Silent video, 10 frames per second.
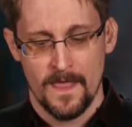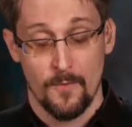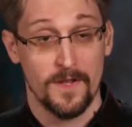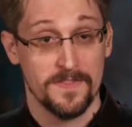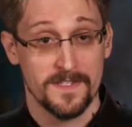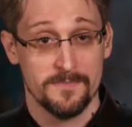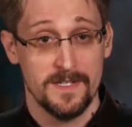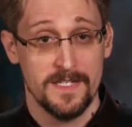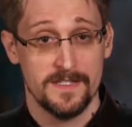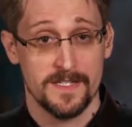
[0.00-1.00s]
What this
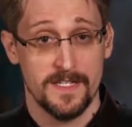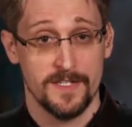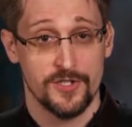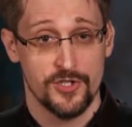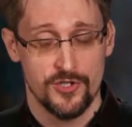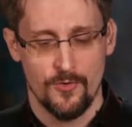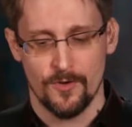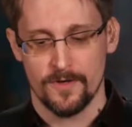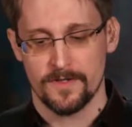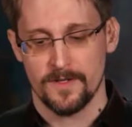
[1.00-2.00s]
means in
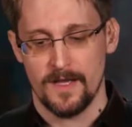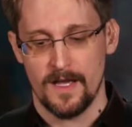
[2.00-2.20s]
short